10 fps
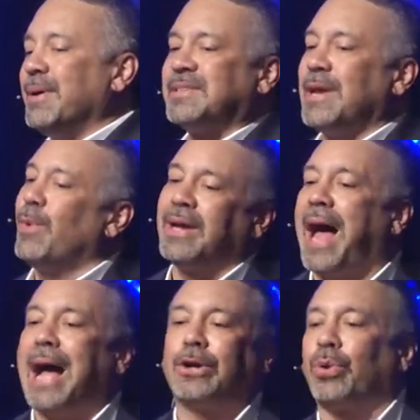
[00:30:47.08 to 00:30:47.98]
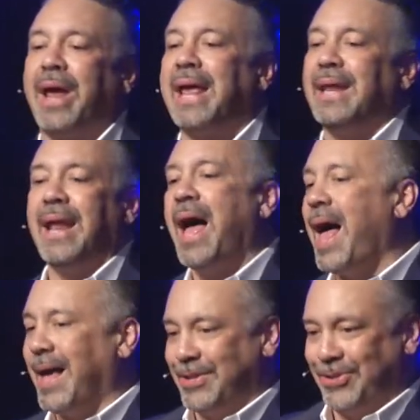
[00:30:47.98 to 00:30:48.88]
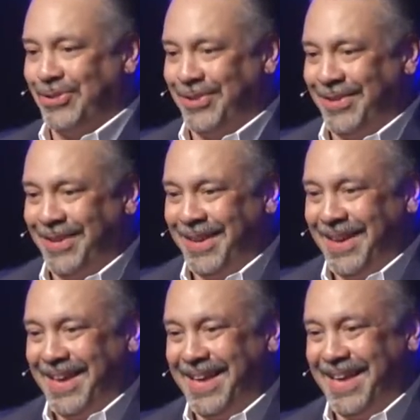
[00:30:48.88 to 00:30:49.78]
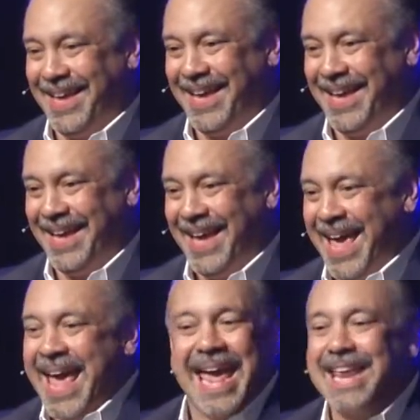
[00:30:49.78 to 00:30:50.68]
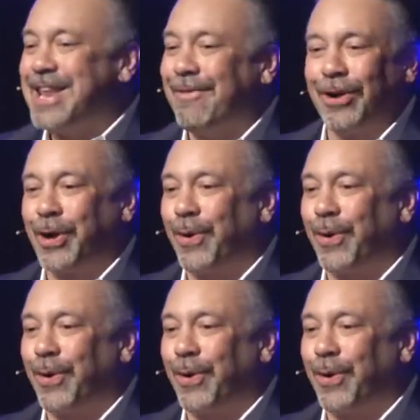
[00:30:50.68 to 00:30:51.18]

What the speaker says: But see, when God created us, He never